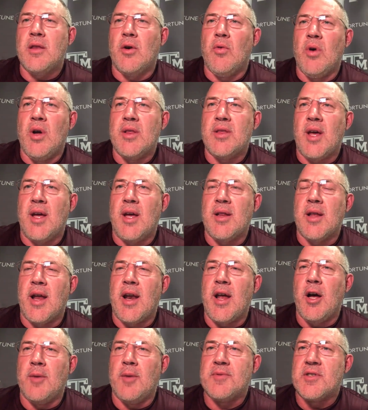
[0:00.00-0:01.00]
the one thing
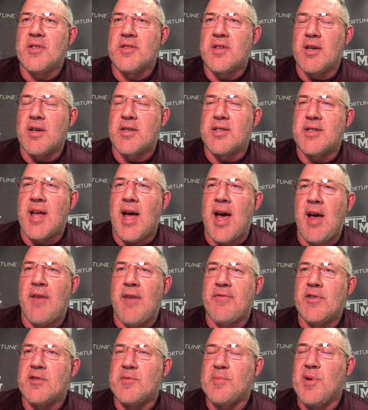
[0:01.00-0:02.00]
that helps is our
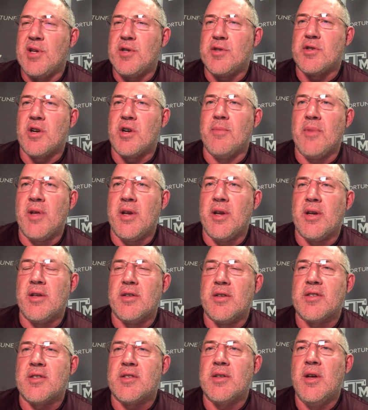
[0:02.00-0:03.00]
staff has been
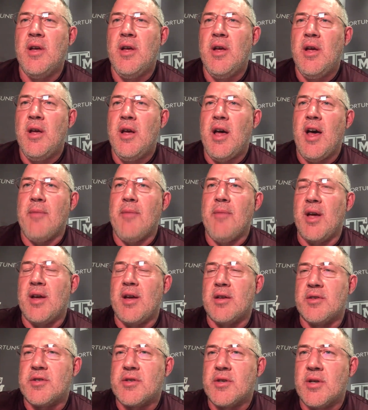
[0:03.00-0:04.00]
tremendous at
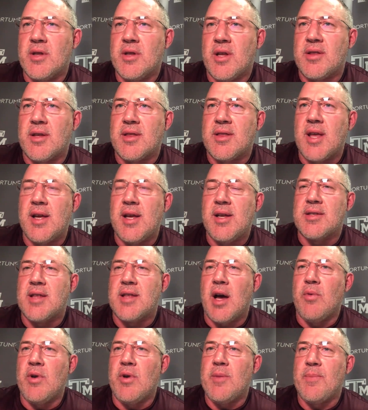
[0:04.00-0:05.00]
making sure that the things
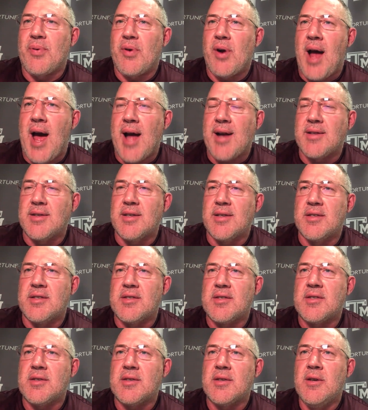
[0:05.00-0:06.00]
that we
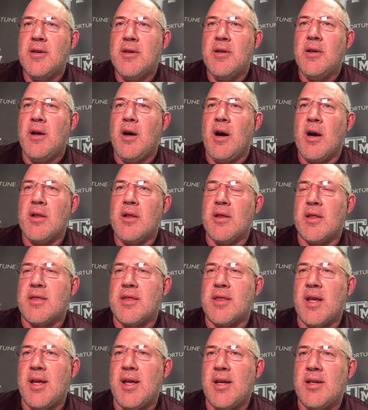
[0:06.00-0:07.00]
practice are the
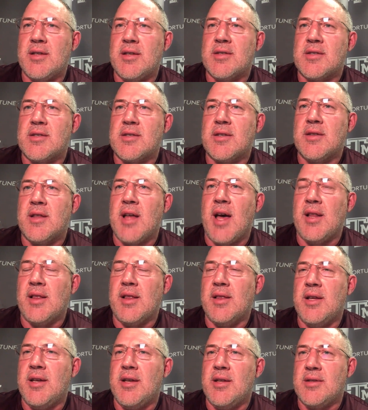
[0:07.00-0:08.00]
things that
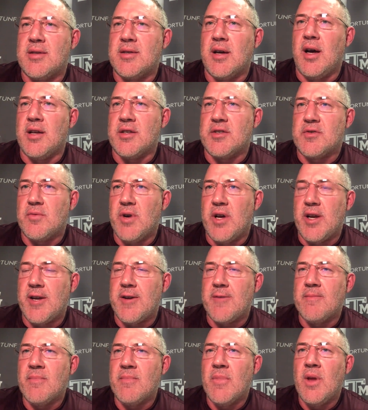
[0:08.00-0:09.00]
lead to us
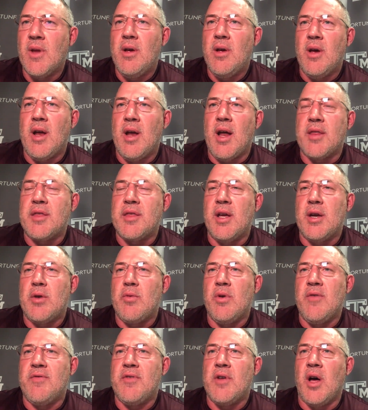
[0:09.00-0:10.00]
winning. And I think
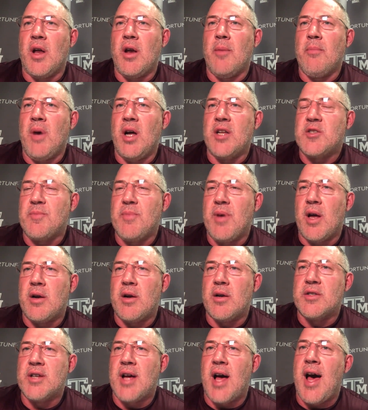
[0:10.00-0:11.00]
we've done a much
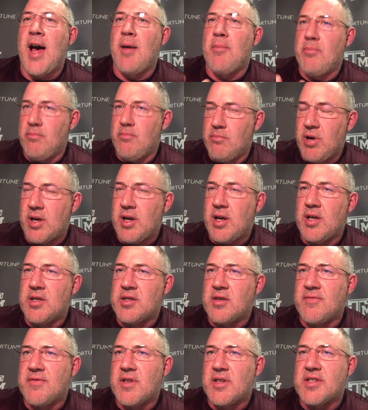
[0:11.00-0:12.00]
better job because
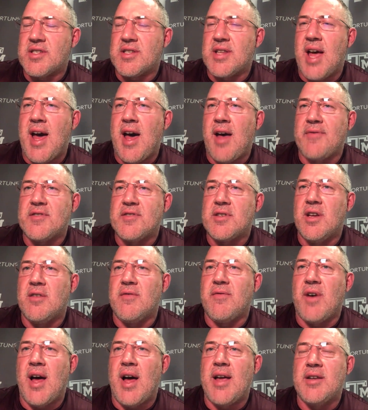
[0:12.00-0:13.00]
of the staff's
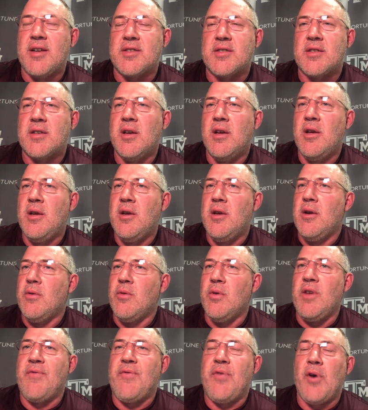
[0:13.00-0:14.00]
advice.
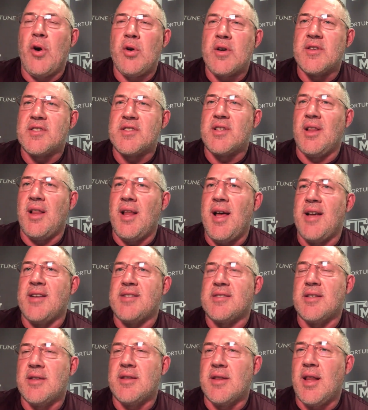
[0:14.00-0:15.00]
We focus
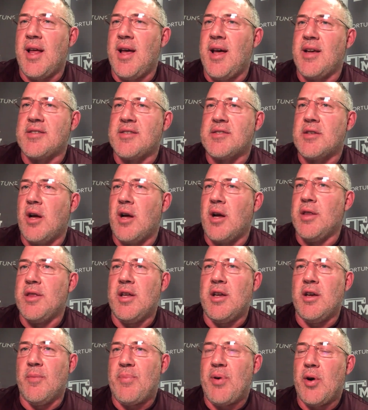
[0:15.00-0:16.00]
less and less on
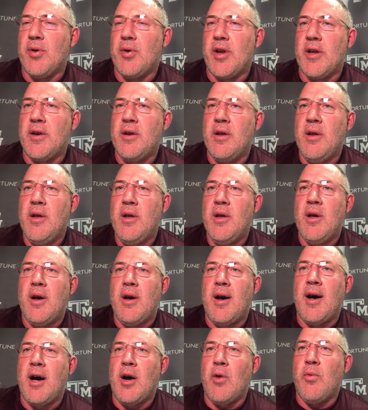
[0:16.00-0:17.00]
the opponent.
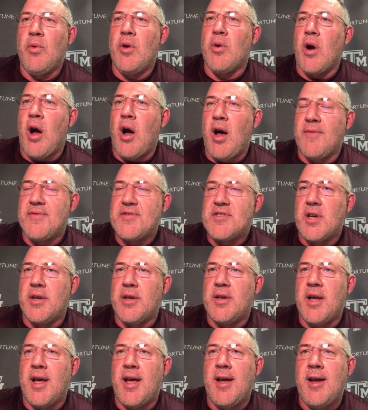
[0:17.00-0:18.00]
We were off
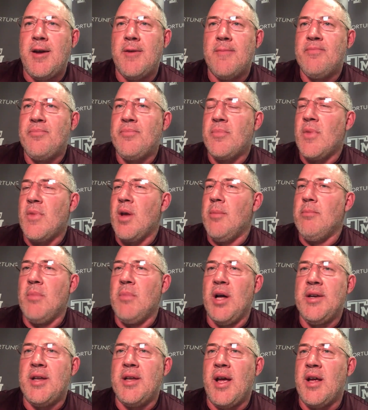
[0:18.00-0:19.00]
Sunday,
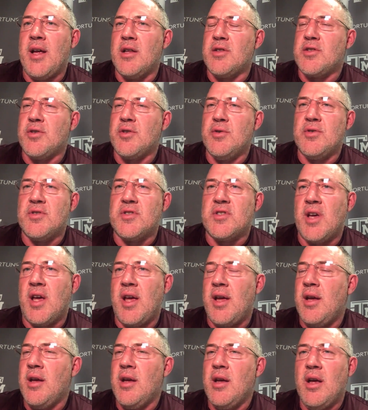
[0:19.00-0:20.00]
Monday and
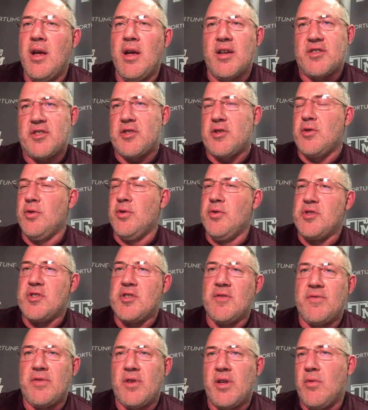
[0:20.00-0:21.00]
Tuesday,
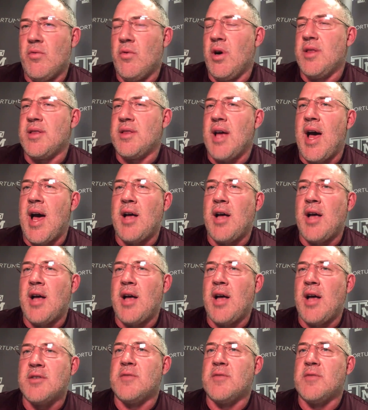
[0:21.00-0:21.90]
exclusively 1,000%